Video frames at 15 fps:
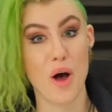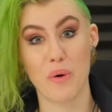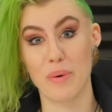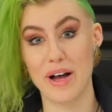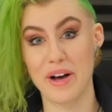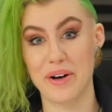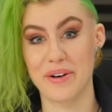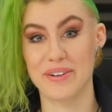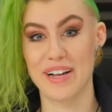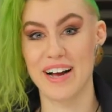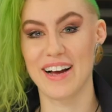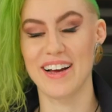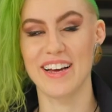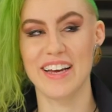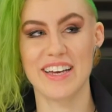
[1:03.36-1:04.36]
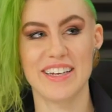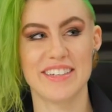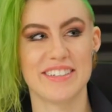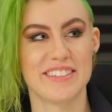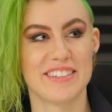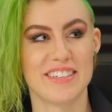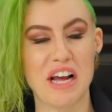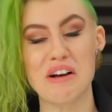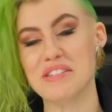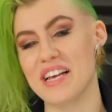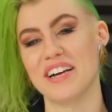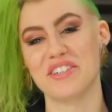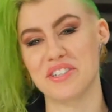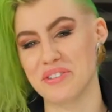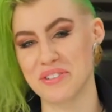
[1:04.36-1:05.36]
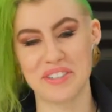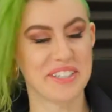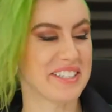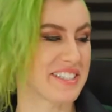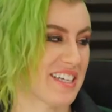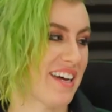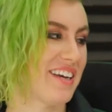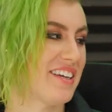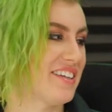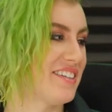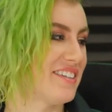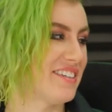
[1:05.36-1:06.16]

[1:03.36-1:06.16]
Well, I I was actually really excited.